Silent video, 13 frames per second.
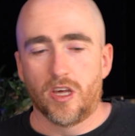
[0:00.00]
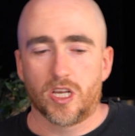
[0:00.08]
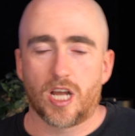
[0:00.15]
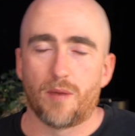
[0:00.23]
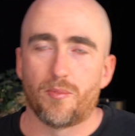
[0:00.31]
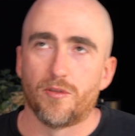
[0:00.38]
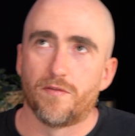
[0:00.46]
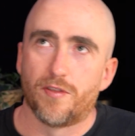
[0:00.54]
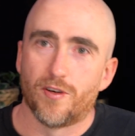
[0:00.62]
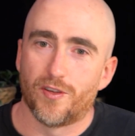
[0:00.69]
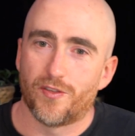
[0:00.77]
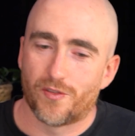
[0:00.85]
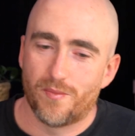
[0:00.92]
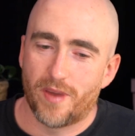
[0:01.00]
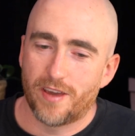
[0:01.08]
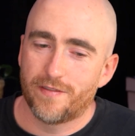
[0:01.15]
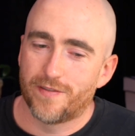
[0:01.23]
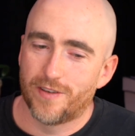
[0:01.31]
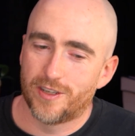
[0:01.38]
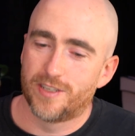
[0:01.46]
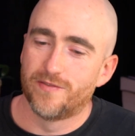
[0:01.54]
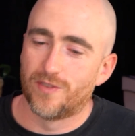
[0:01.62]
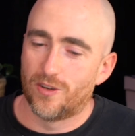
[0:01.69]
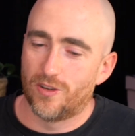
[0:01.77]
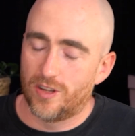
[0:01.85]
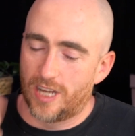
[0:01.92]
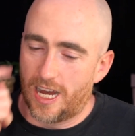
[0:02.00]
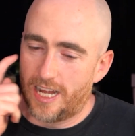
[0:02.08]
Couple of thoughts from me. First of all,